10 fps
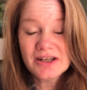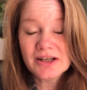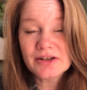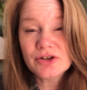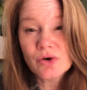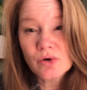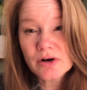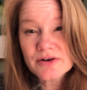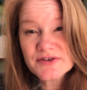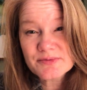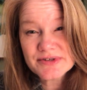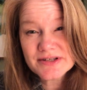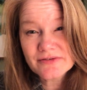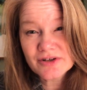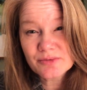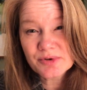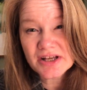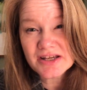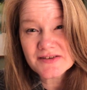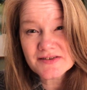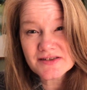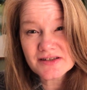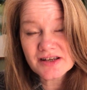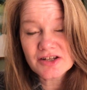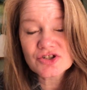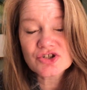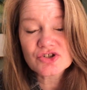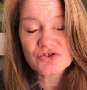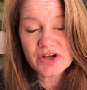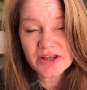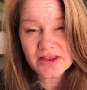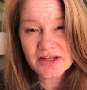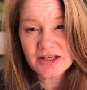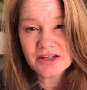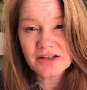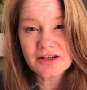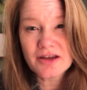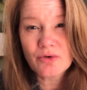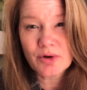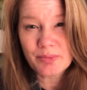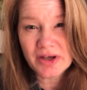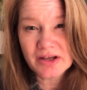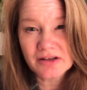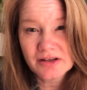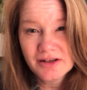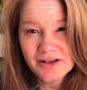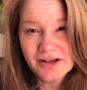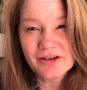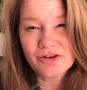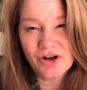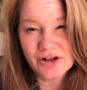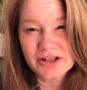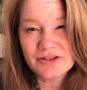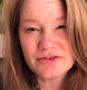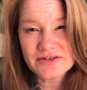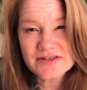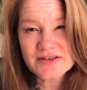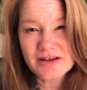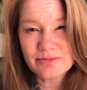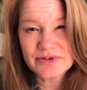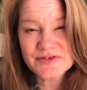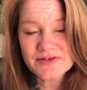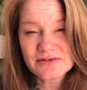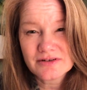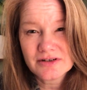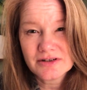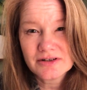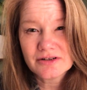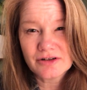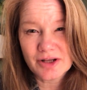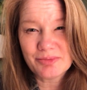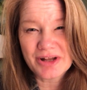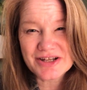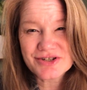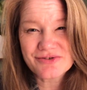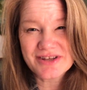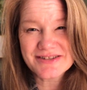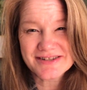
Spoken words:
and your specific place in strengthening, equipping, and calling new disciples. God bless you this